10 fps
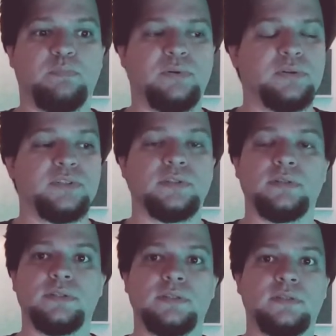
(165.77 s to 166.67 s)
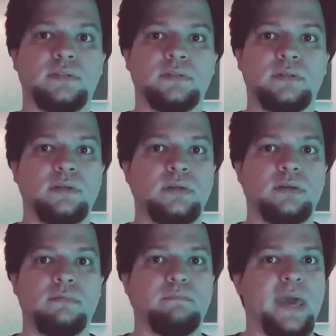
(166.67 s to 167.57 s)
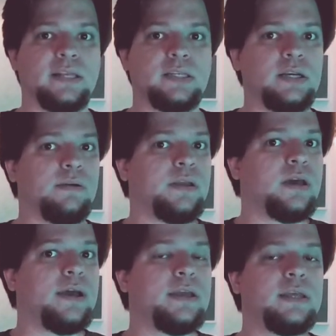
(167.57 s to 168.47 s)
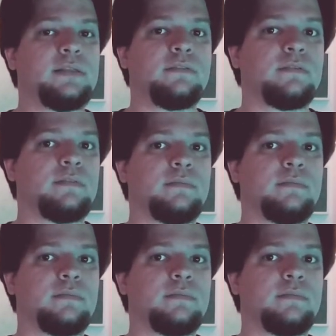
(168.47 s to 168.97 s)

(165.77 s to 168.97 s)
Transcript: poisonous bacteria in it.